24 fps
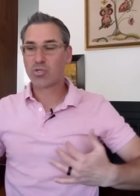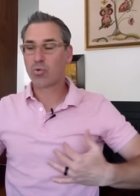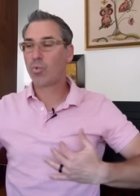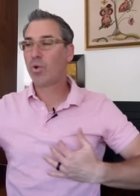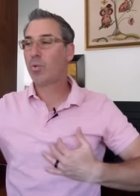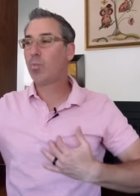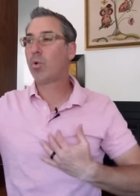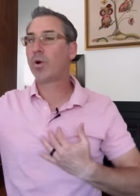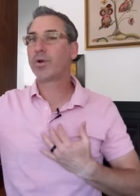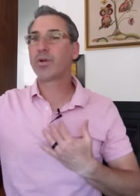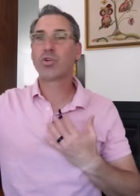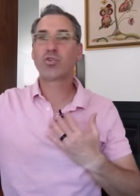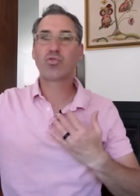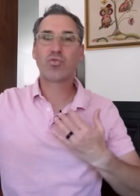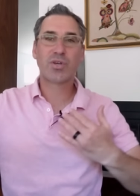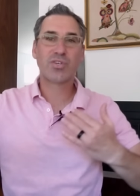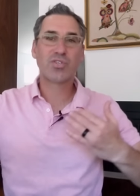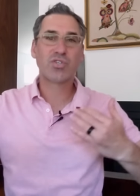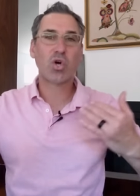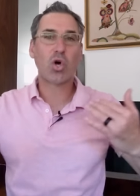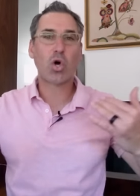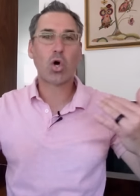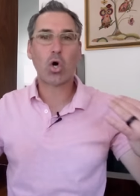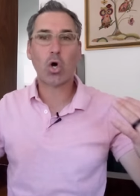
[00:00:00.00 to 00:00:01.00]
So we want to
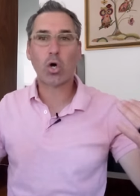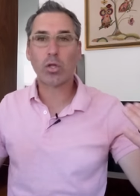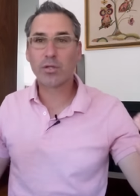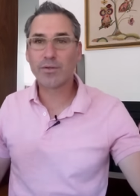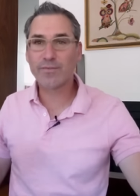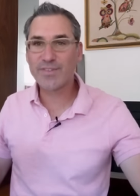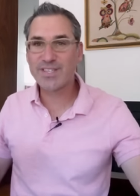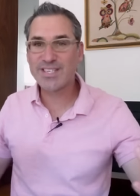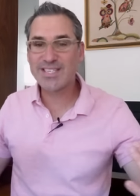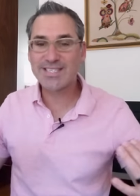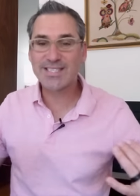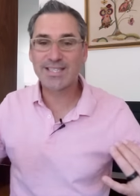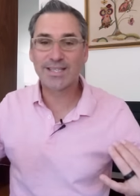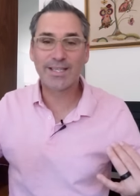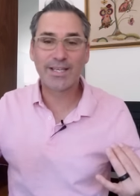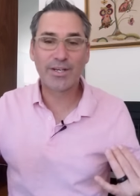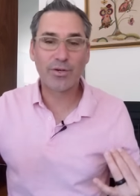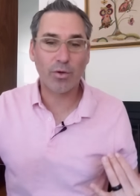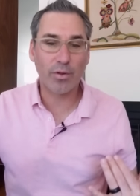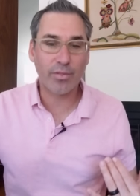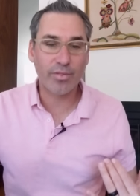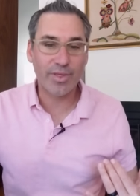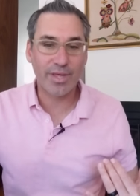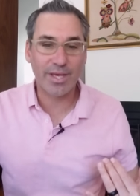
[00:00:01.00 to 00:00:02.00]
address all of these
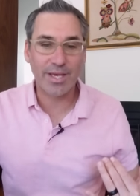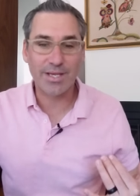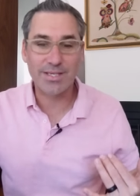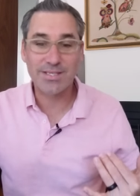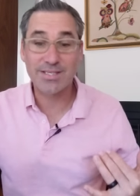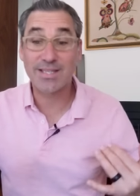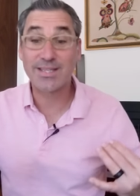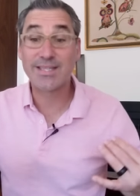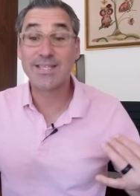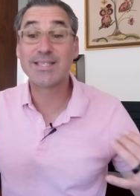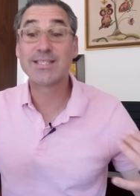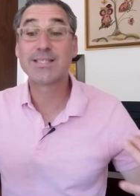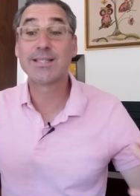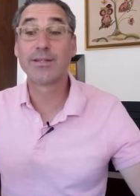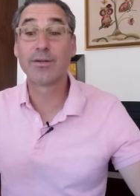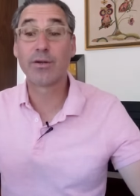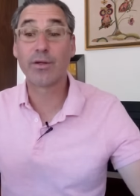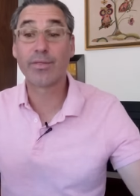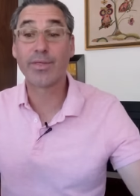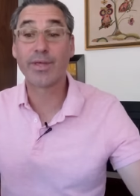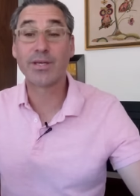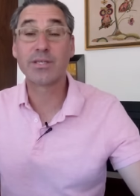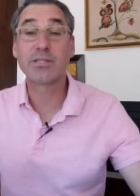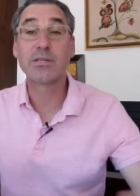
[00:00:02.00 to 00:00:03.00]
little things, and these
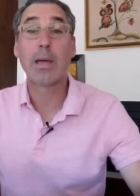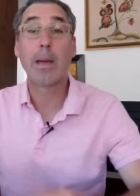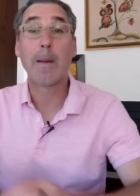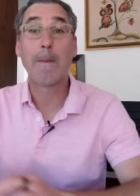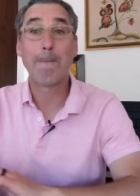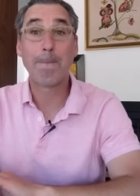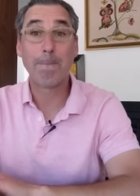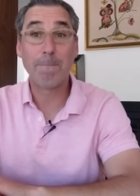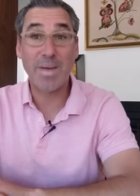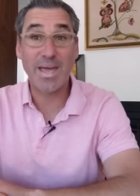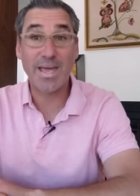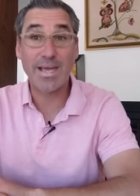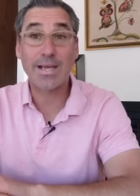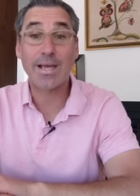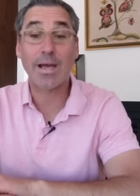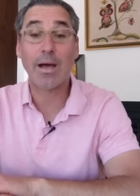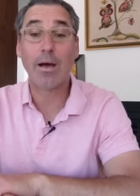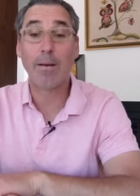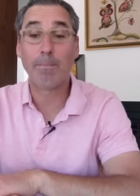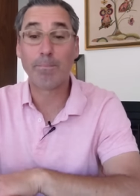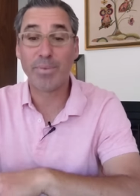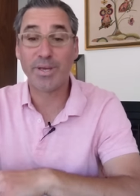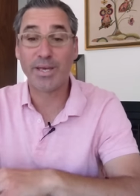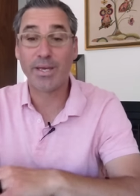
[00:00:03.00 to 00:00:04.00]
little things make
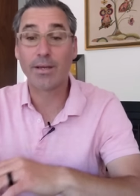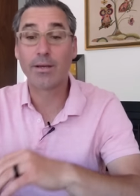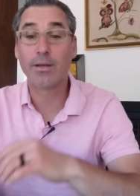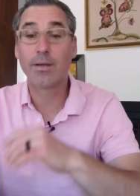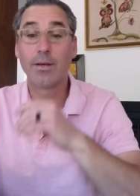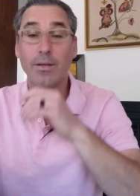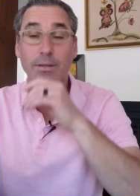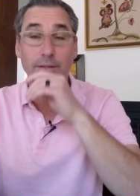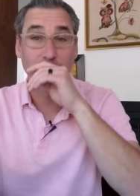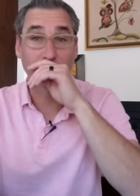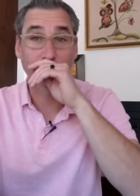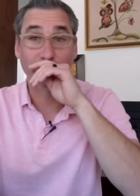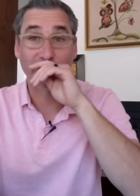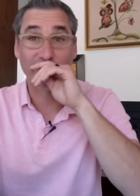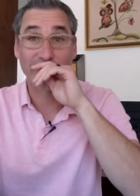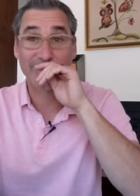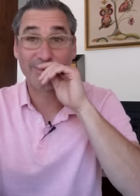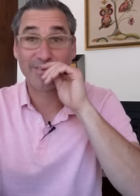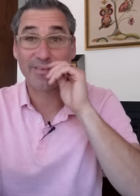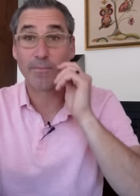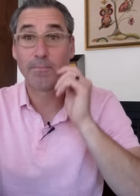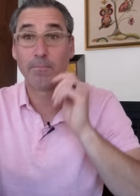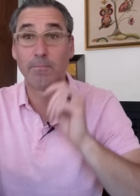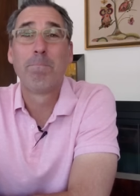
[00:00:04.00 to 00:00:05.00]
a big
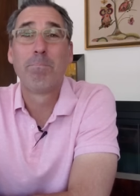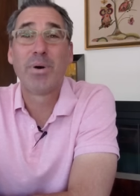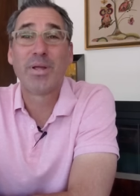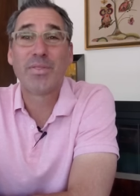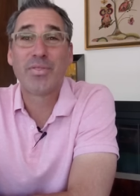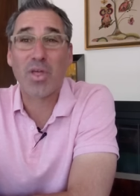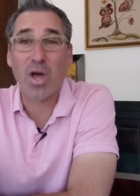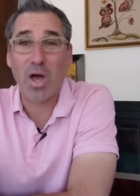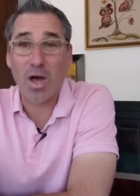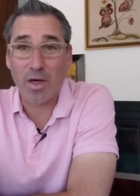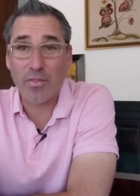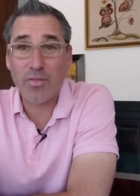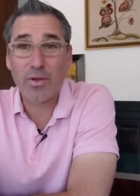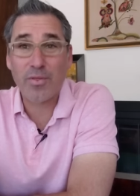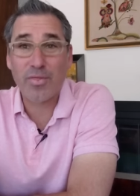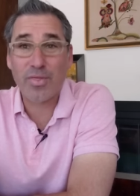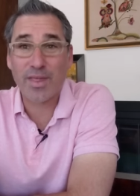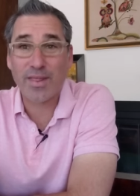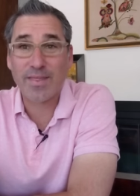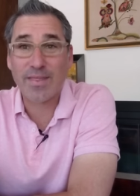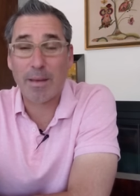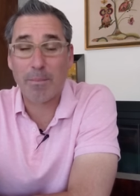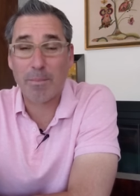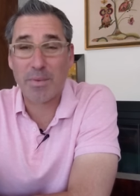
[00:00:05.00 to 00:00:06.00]
difference. But the other
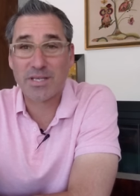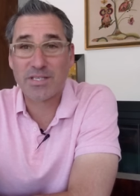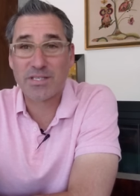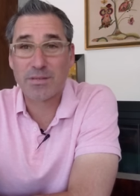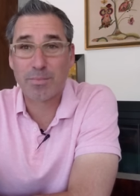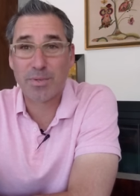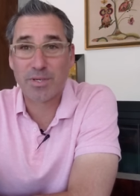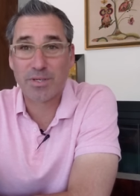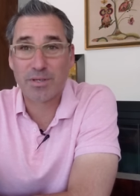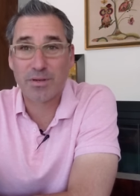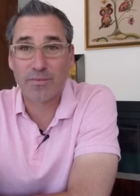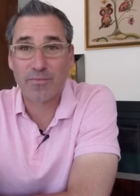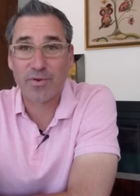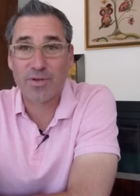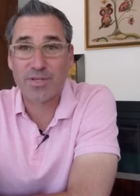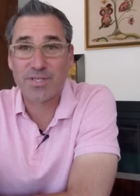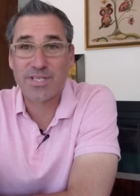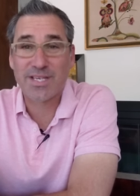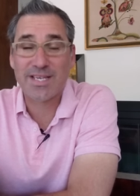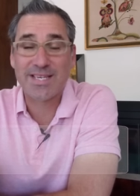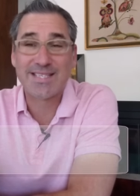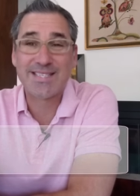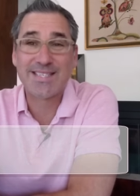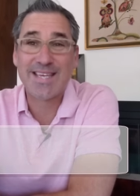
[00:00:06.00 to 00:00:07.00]
thing that makes a big
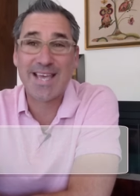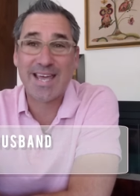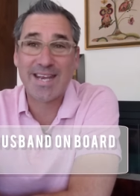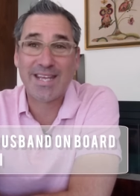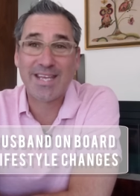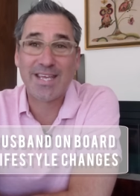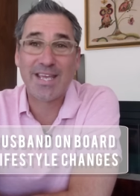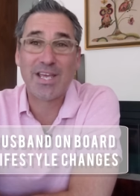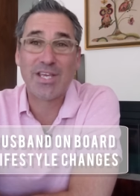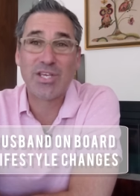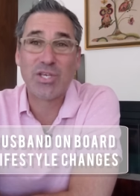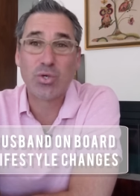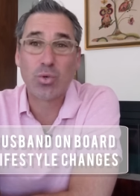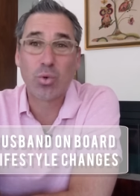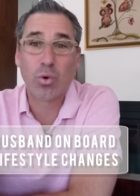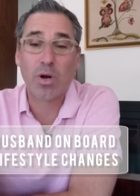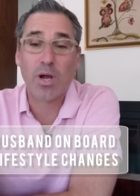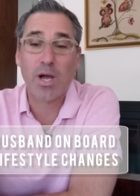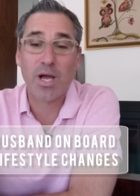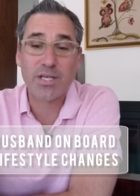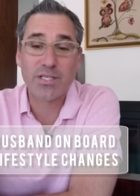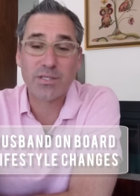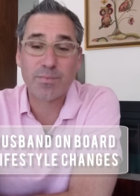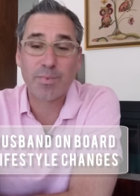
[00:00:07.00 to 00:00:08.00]
difference is getting your
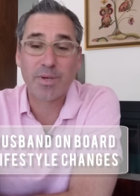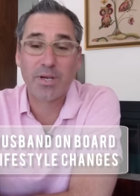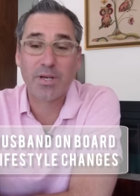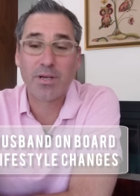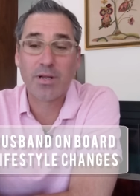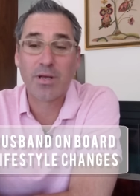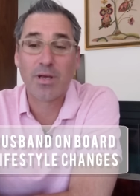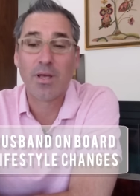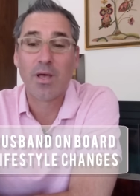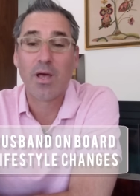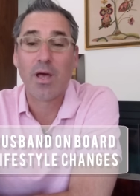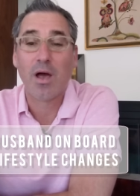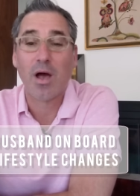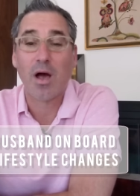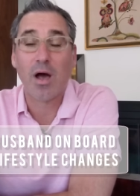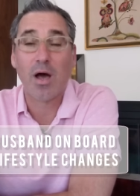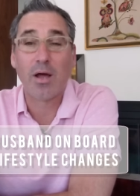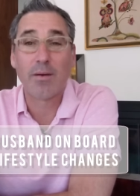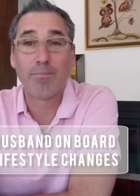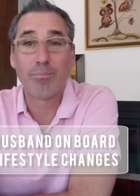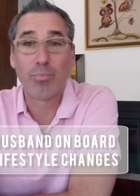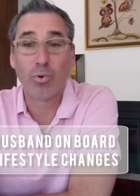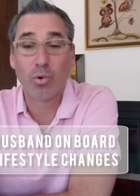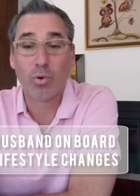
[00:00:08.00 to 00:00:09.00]
husband
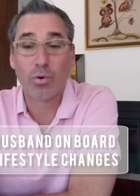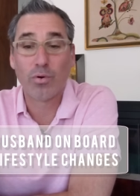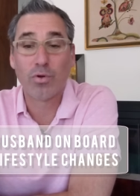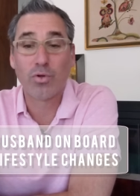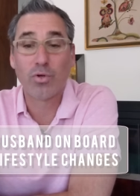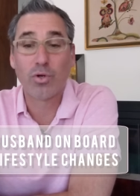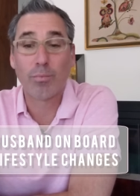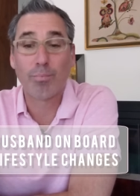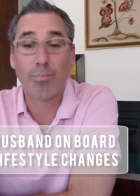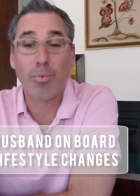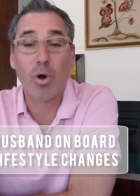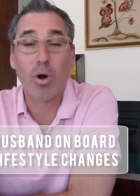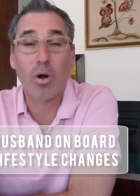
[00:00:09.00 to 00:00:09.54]
on board, or your